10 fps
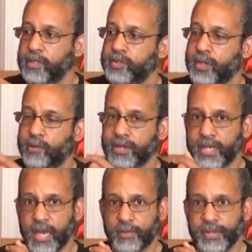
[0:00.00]
So
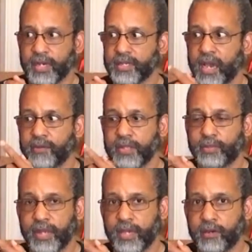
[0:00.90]
again, because I read the
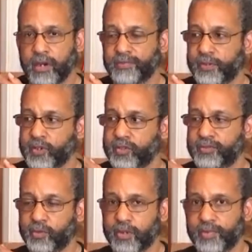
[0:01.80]
playing card first, the
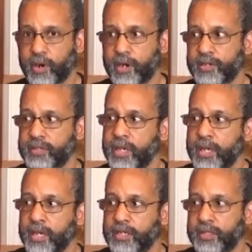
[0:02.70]
Four of Hearts
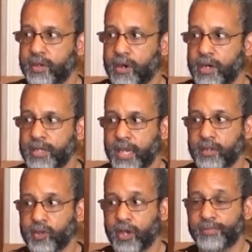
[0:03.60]
is a card that
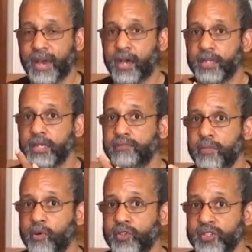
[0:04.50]
can talk about
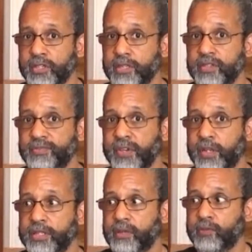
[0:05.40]
emotions,
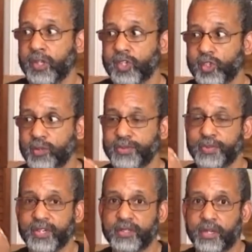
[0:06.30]
feelings, and relationships
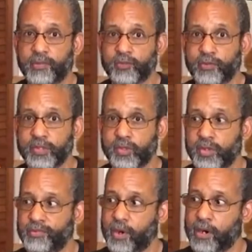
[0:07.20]
because it comes from the suit
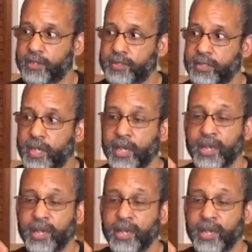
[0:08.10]
of hearts.